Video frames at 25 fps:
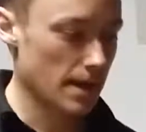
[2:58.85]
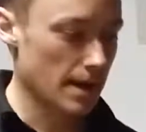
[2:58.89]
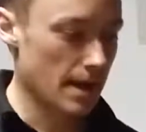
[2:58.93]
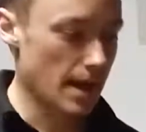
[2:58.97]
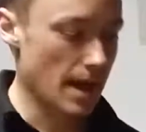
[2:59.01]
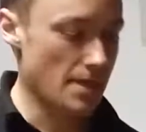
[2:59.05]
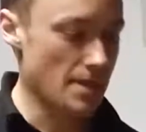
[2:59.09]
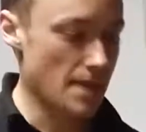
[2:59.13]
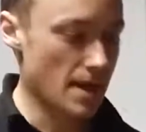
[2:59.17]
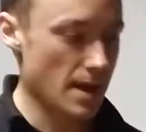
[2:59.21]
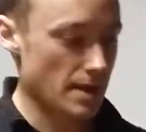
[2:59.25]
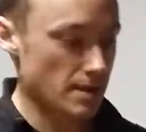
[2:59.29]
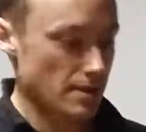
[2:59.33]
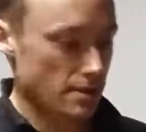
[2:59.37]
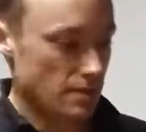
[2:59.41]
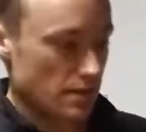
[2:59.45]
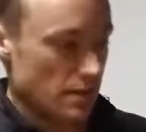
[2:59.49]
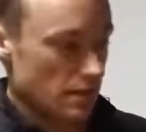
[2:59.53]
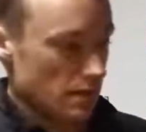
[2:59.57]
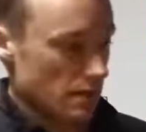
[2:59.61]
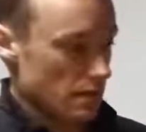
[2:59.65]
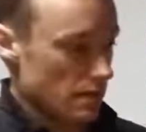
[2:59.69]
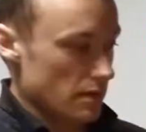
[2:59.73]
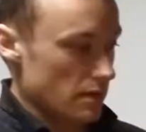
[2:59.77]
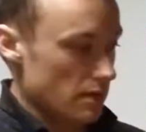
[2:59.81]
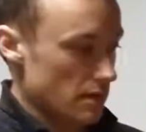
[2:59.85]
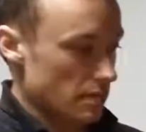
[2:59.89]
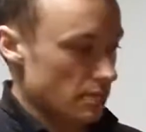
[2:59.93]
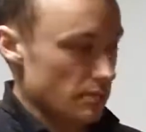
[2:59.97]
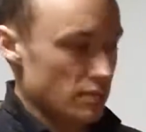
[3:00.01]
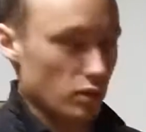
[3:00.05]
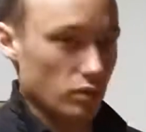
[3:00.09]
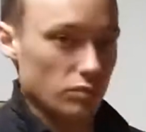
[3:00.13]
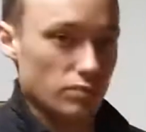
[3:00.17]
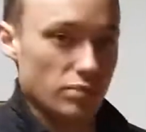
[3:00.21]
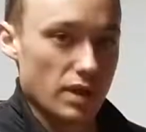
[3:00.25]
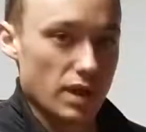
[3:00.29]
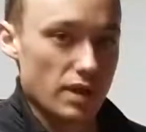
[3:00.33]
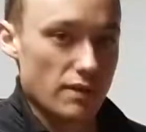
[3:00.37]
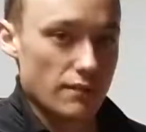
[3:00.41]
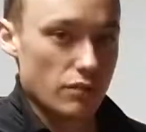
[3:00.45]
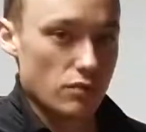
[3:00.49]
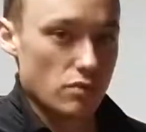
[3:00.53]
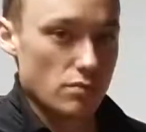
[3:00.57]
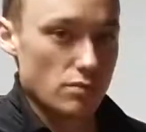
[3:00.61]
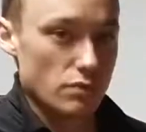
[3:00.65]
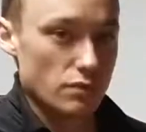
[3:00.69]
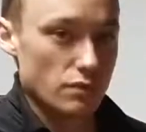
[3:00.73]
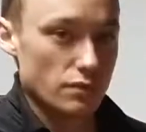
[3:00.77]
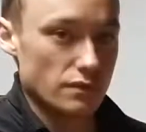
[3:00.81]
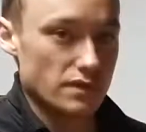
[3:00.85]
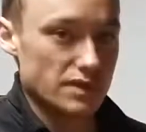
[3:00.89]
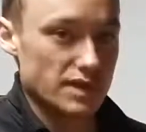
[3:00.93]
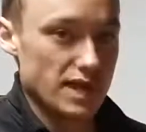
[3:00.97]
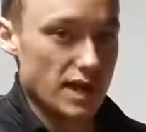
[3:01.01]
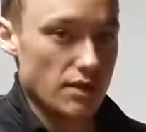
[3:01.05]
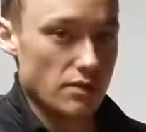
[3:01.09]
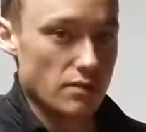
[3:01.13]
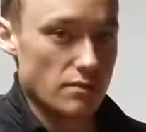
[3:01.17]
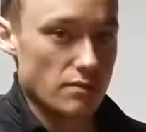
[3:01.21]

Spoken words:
And then the build platform moves down a